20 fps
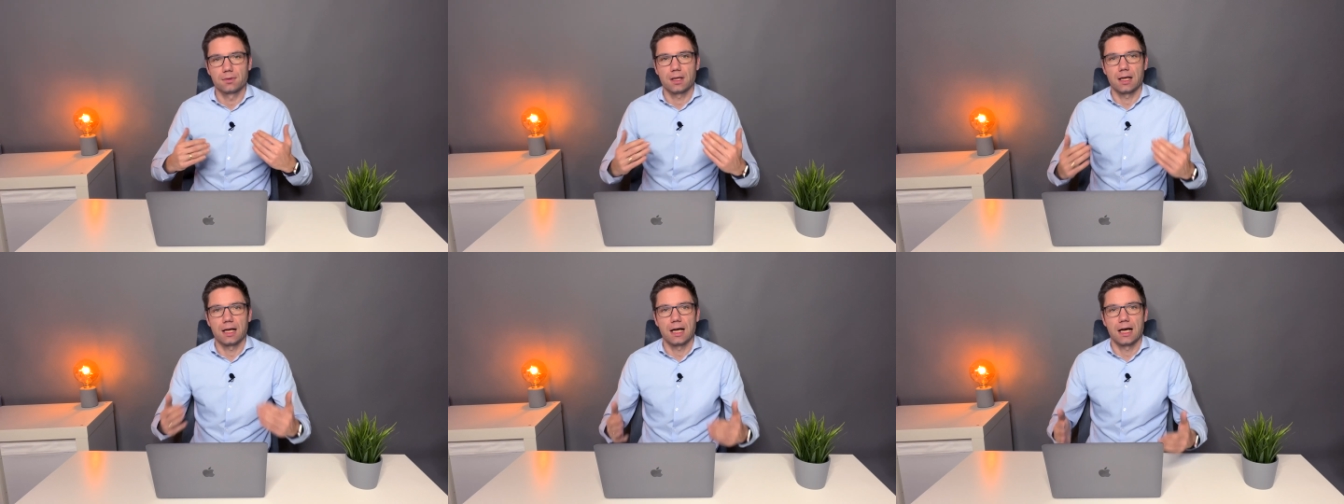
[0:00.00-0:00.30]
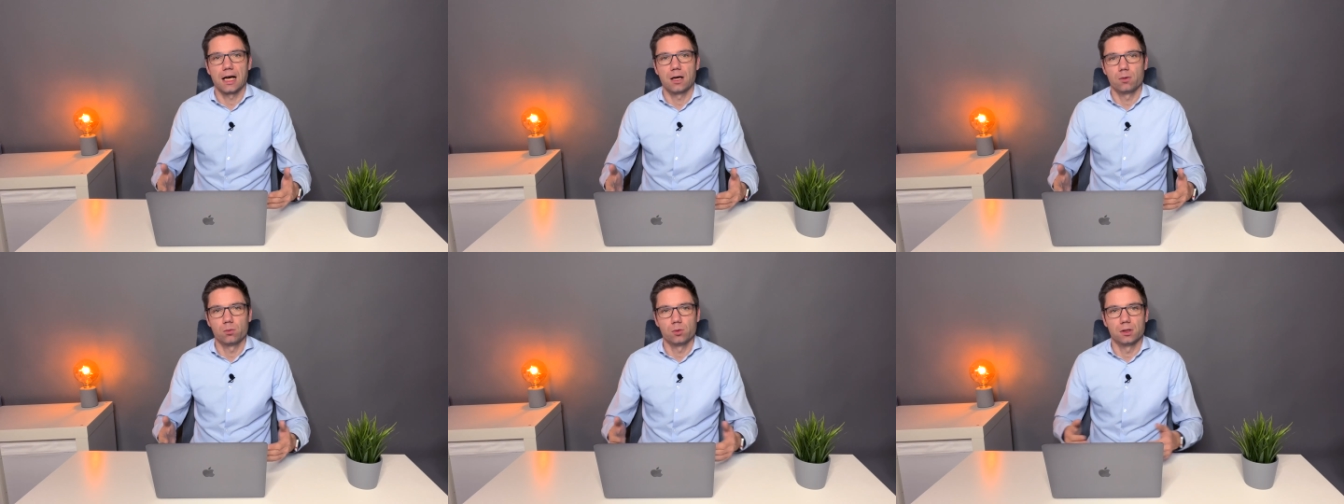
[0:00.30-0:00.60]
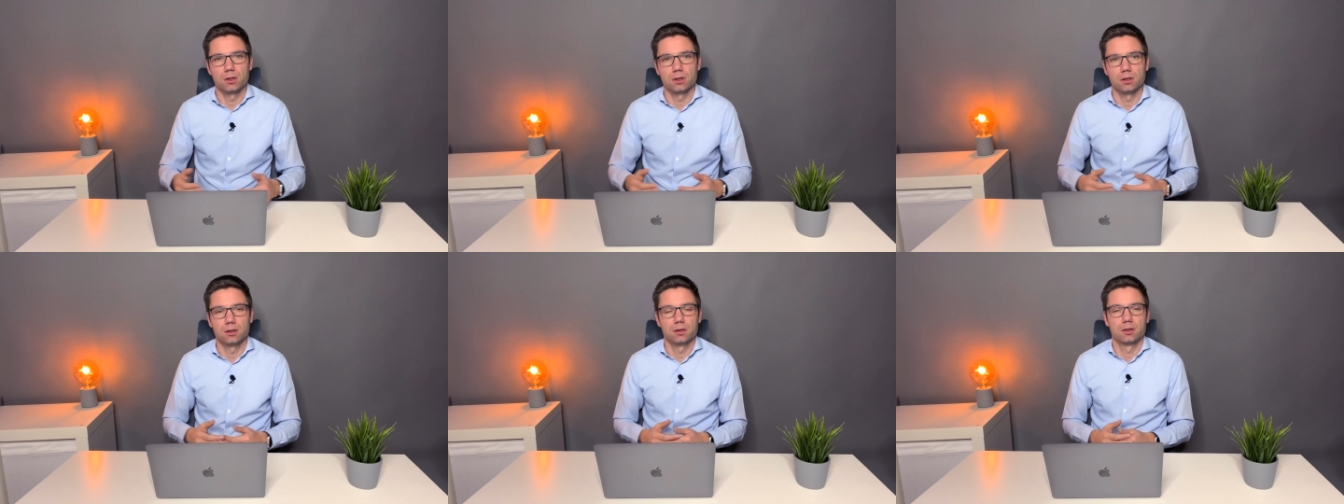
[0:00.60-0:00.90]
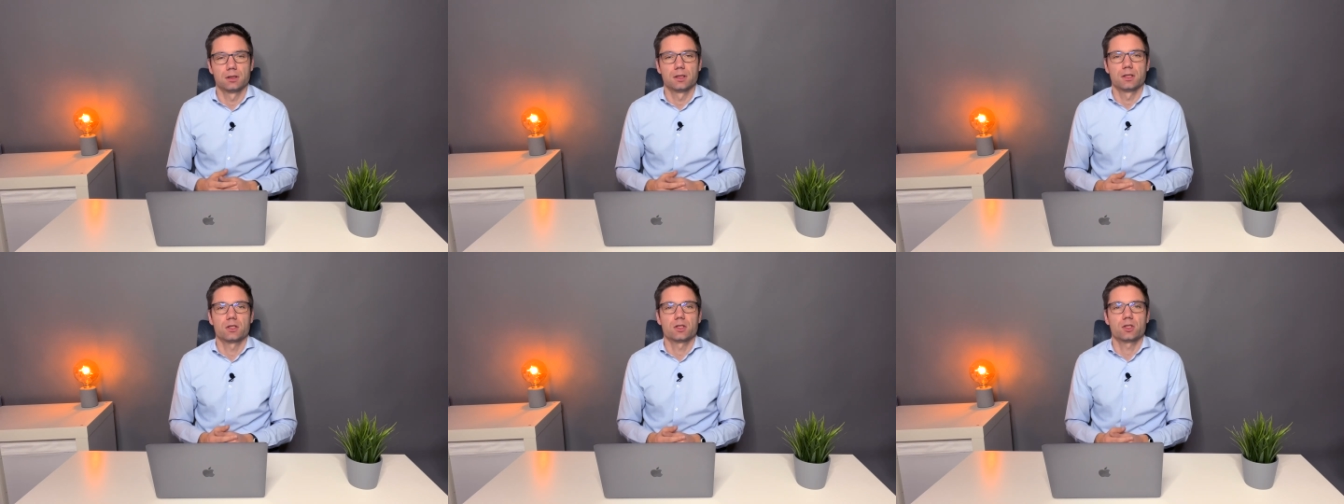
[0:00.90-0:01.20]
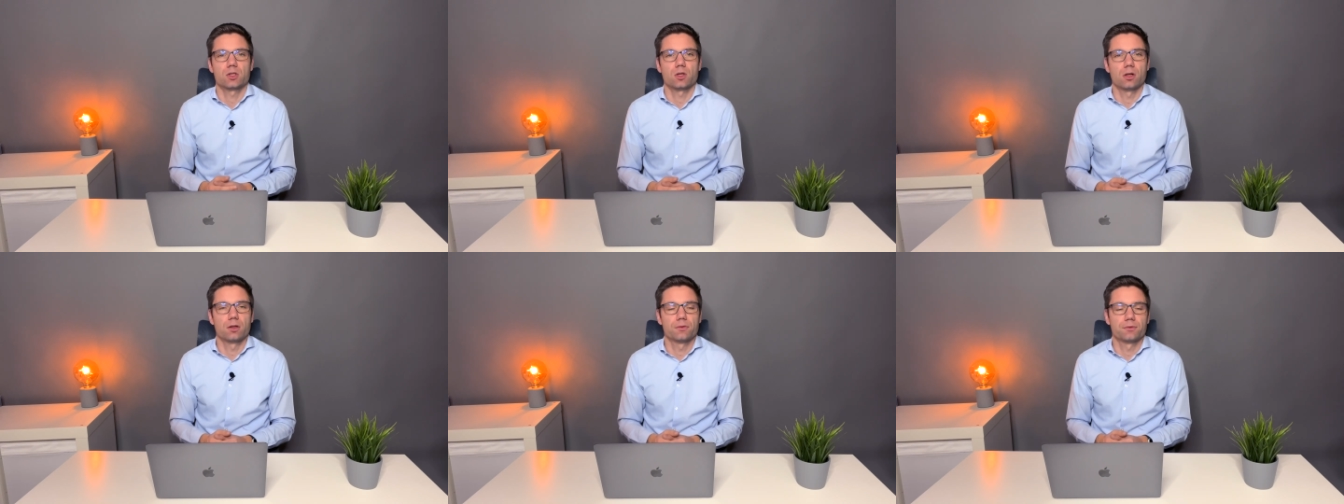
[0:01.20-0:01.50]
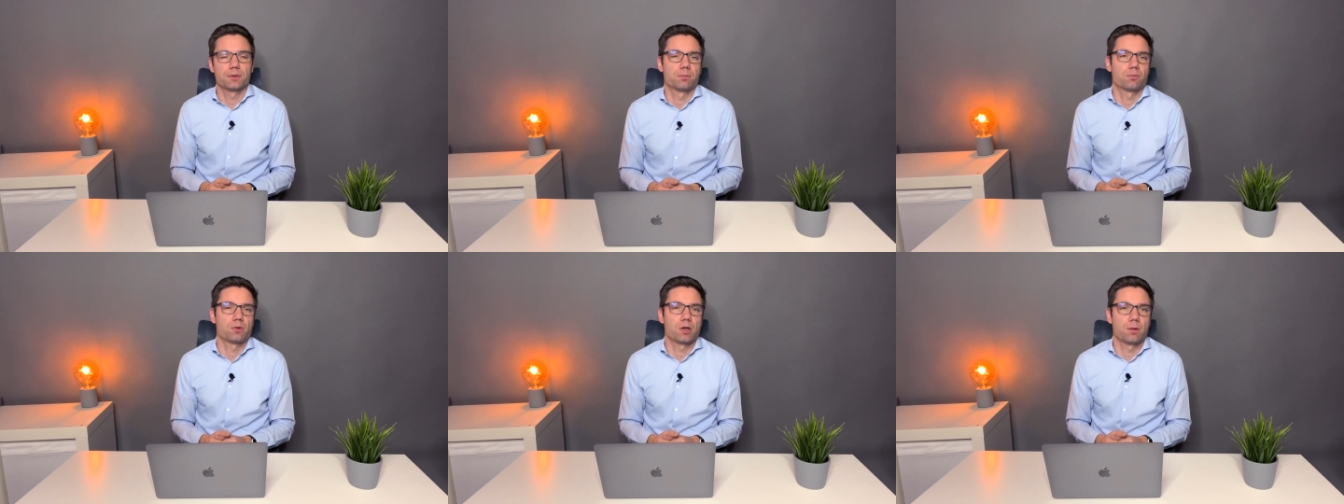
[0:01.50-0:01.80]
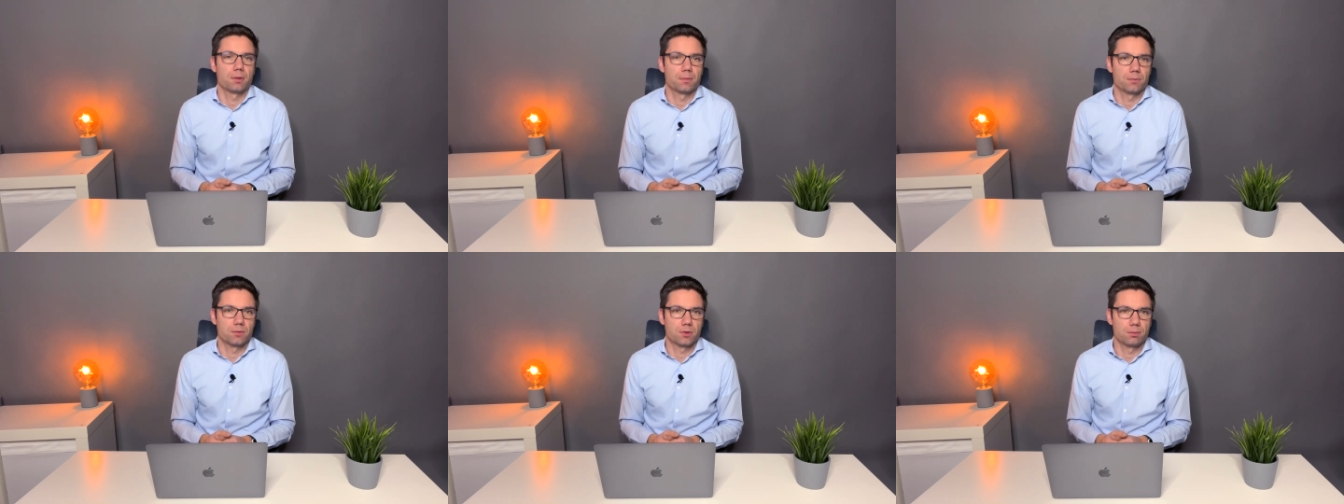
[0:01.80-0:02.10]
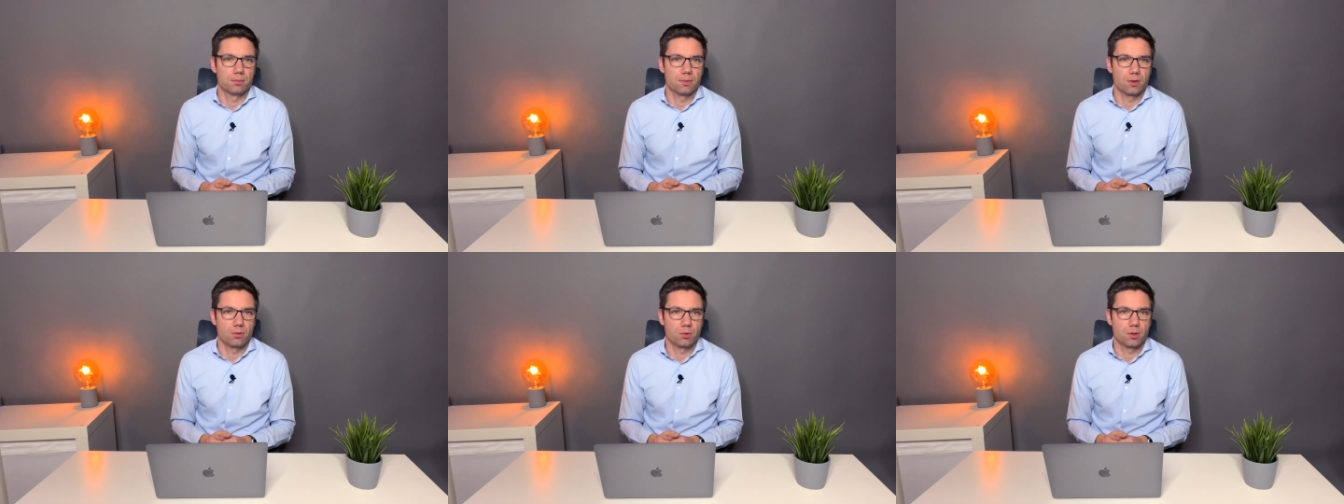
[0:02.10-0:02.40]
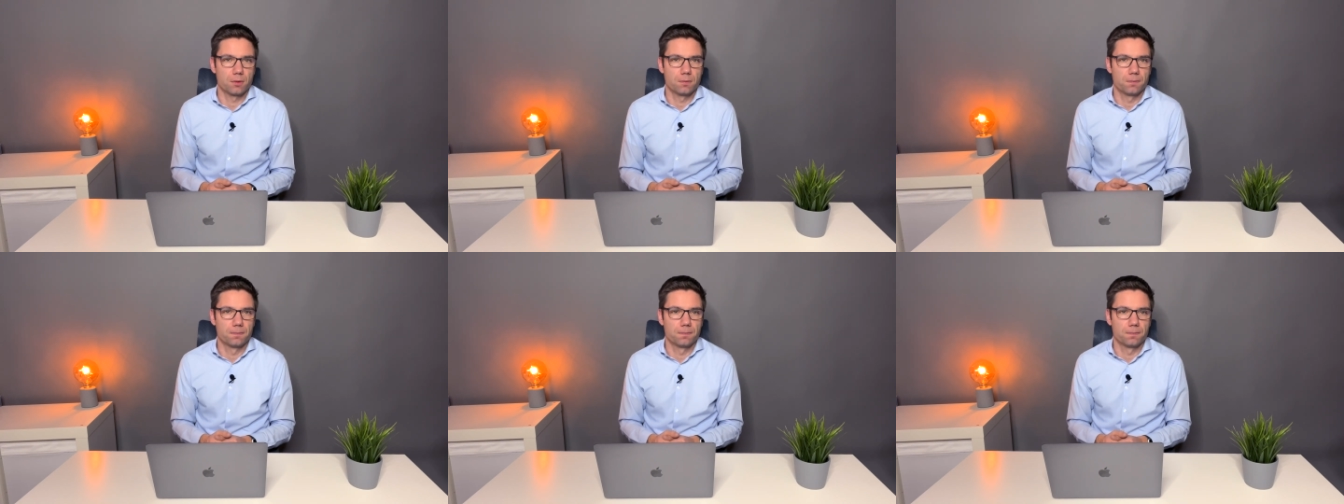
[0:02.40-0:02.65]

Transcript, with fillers: I will solve the problem tomorrow.